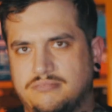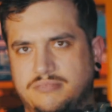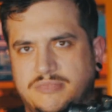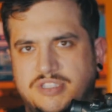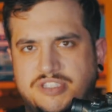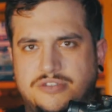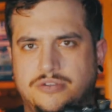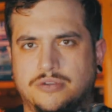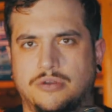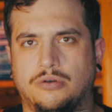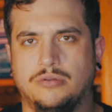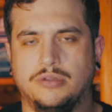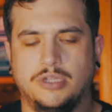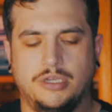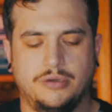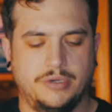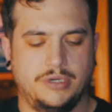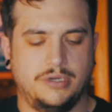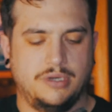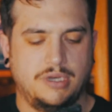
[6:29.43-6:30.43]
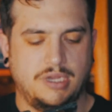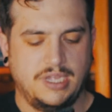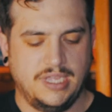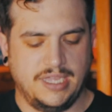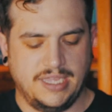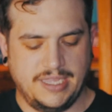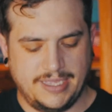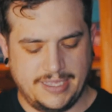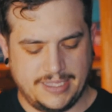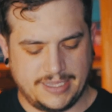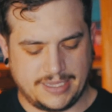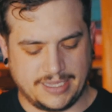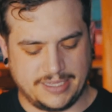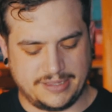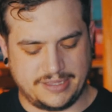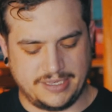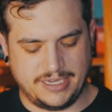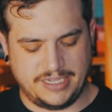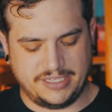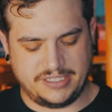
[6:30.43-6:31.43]
It's a Colt lower. Got
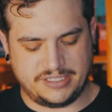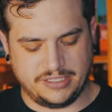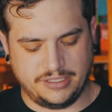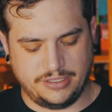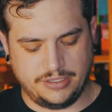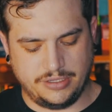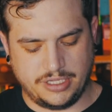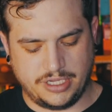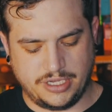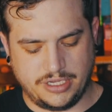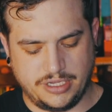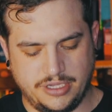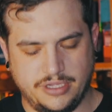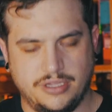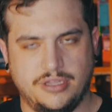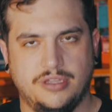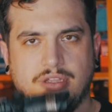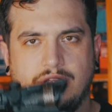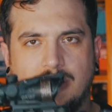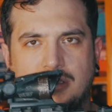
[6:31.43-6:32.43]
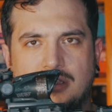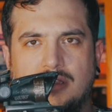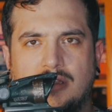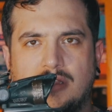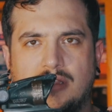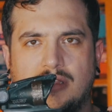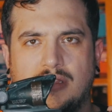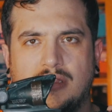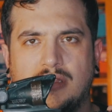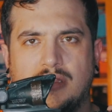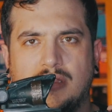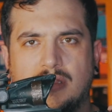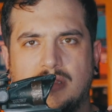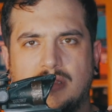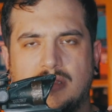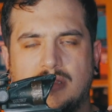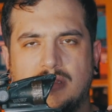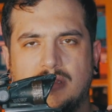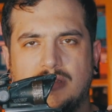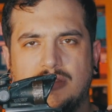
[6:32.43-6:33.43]
the nice little
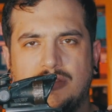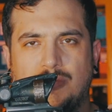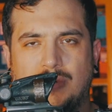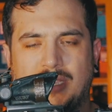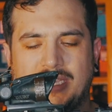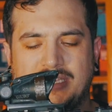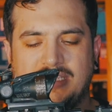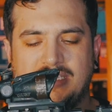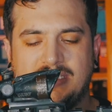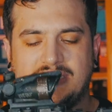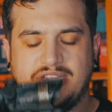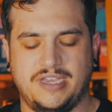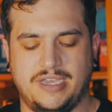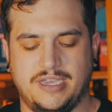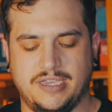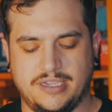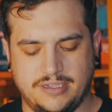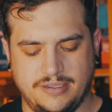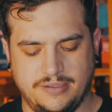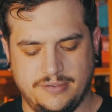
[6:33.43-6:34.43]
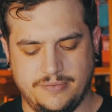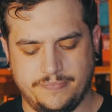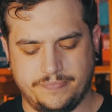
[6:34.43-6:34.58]
UID tag.